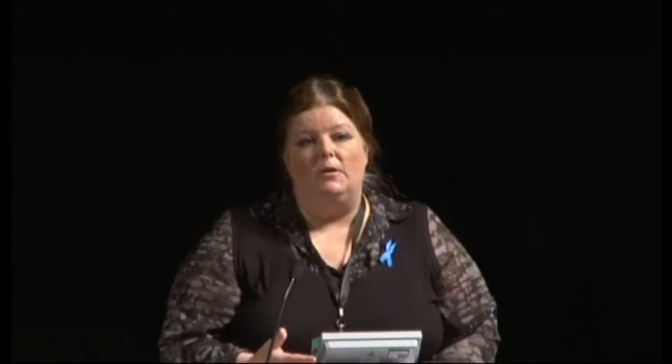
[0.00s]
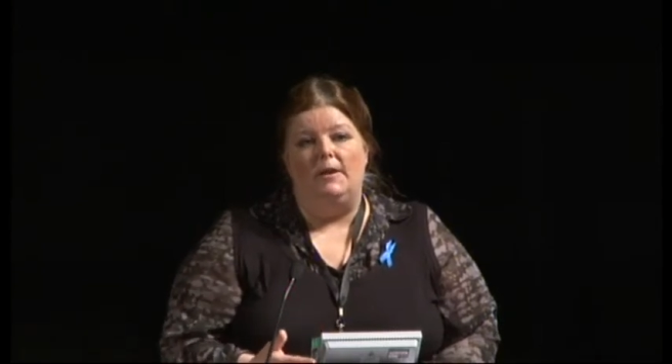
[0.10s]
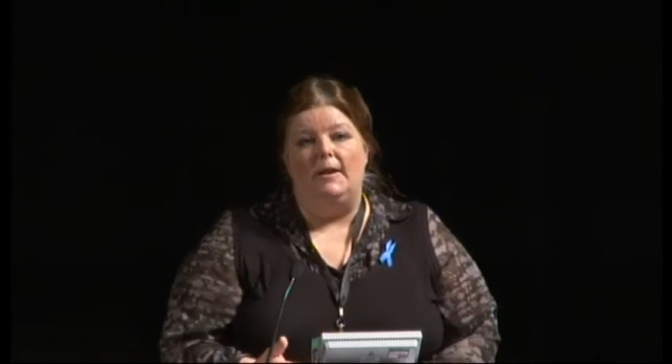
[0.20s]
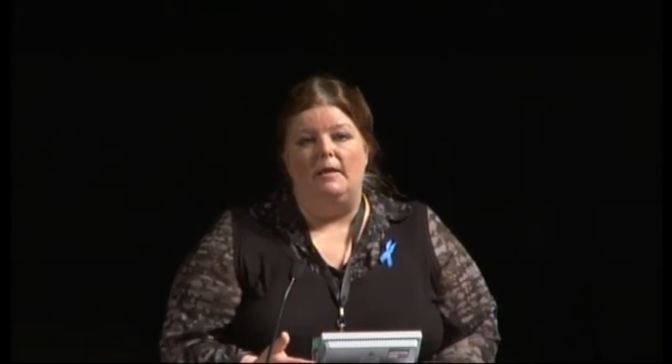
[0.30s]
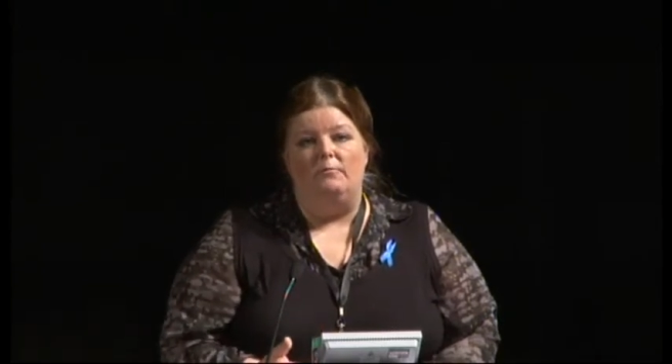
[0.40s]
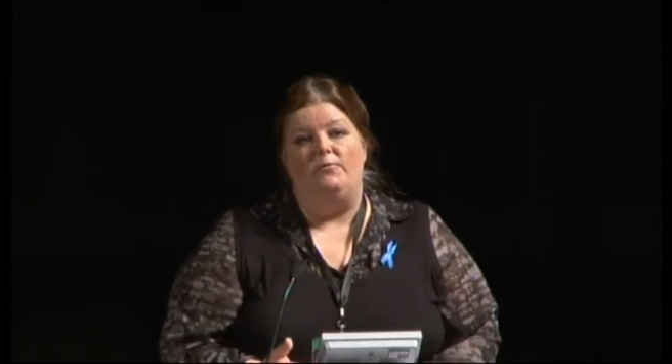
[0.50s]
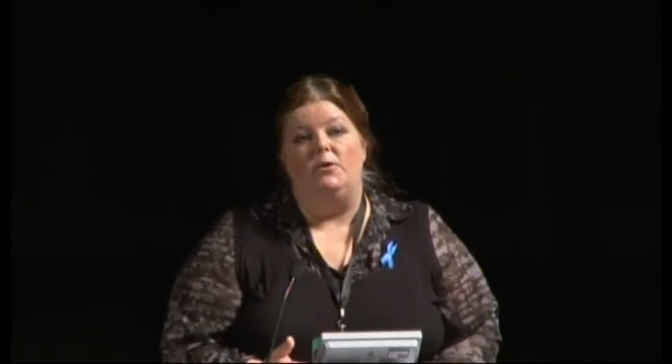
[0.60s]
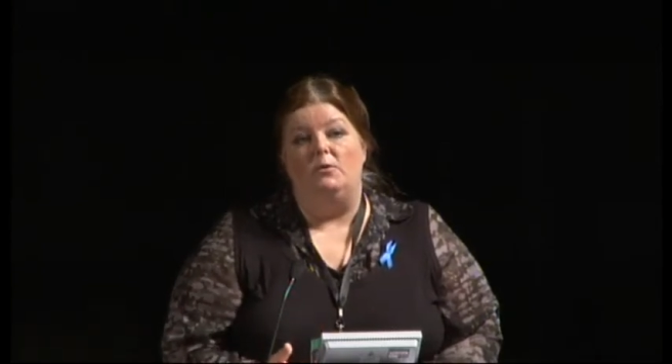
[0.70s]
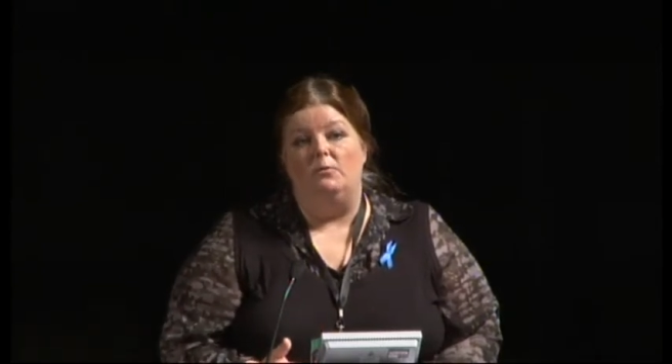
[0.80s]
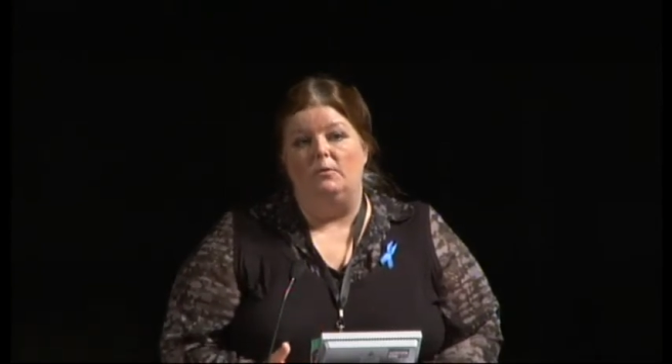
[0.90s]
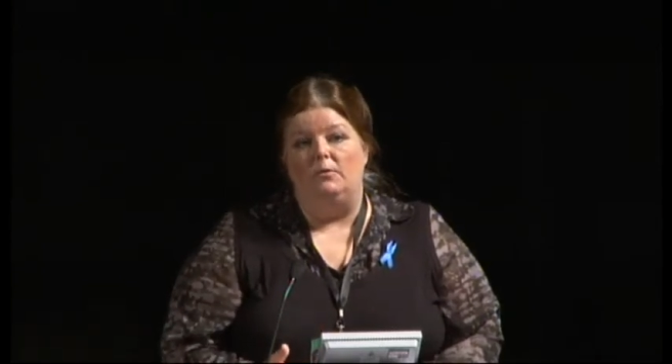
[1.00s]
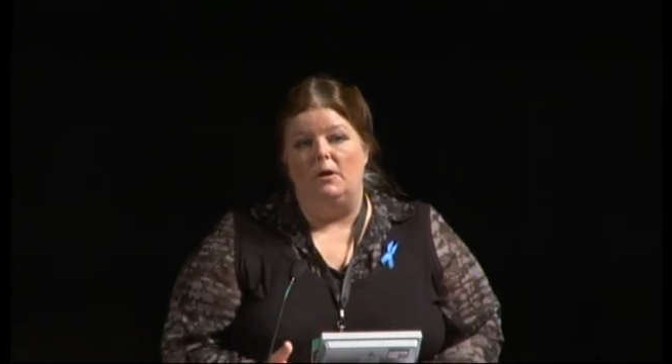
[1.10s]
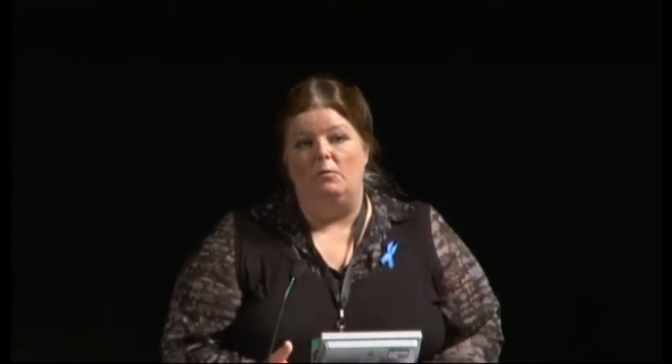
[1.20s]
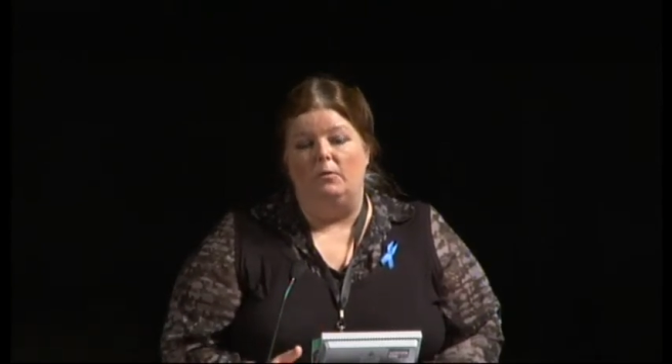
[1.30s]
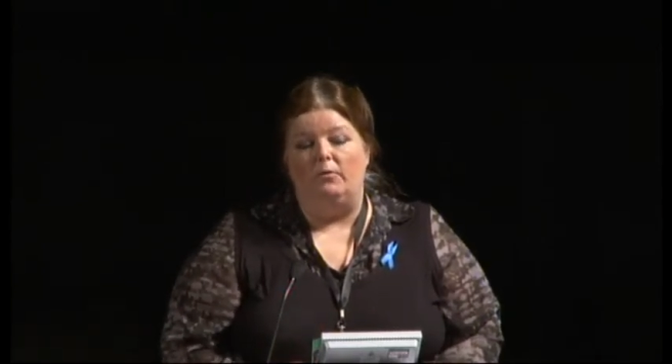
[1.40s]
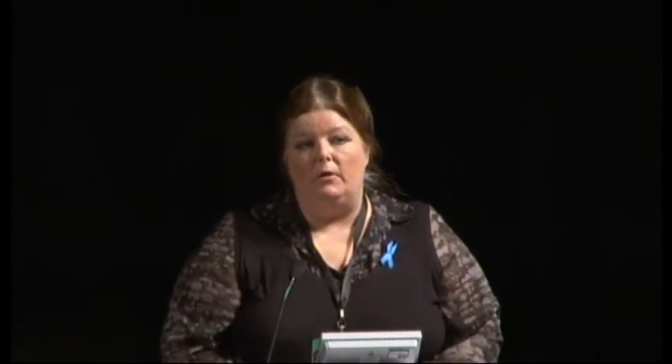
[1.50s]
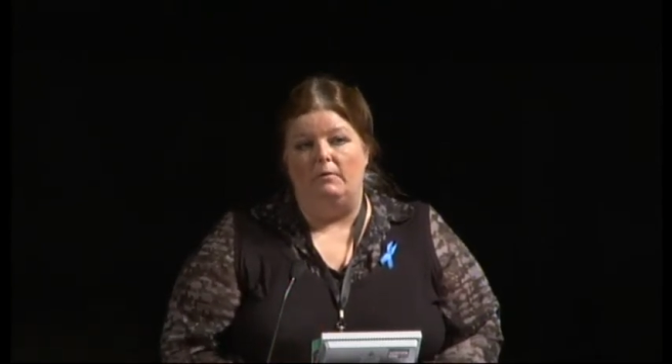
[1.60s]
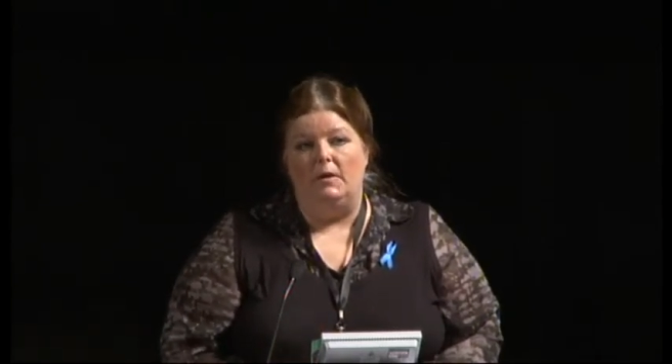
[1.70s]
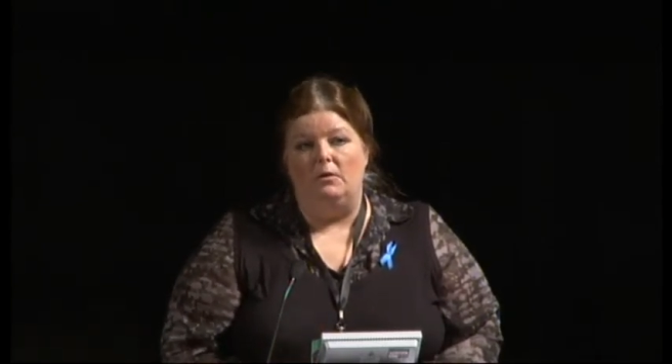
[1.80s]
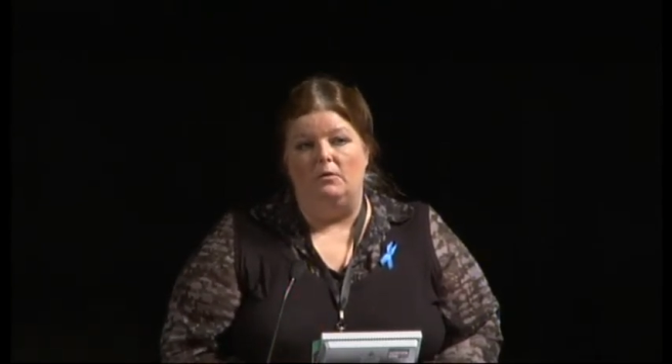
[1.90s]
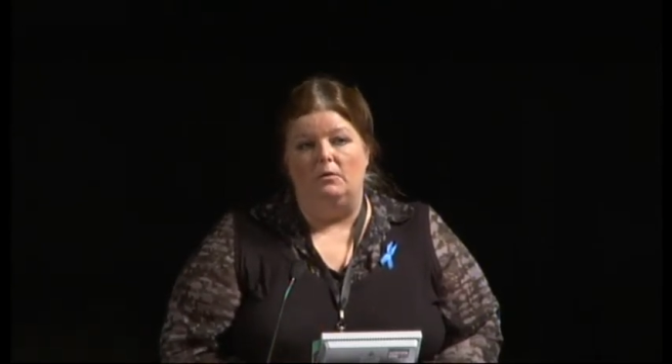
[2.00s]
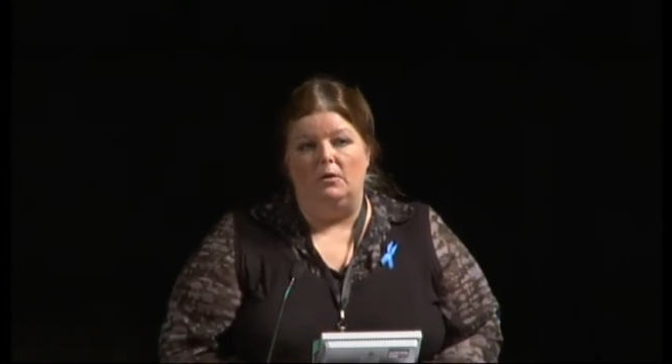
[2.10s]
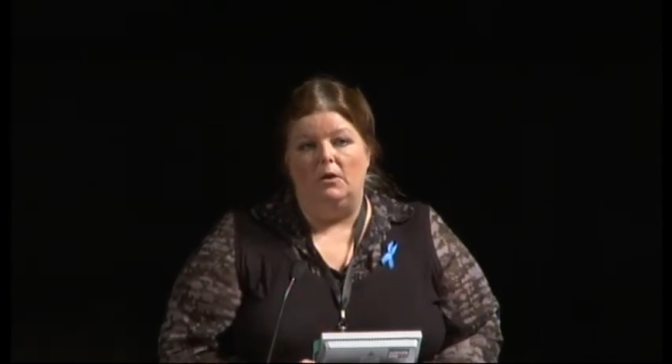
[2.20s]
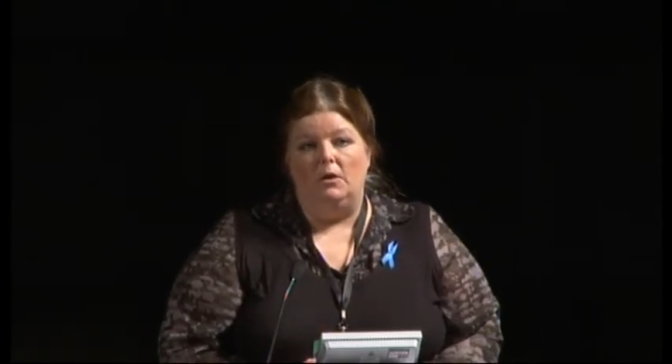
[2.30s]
an elite few who know what's going on,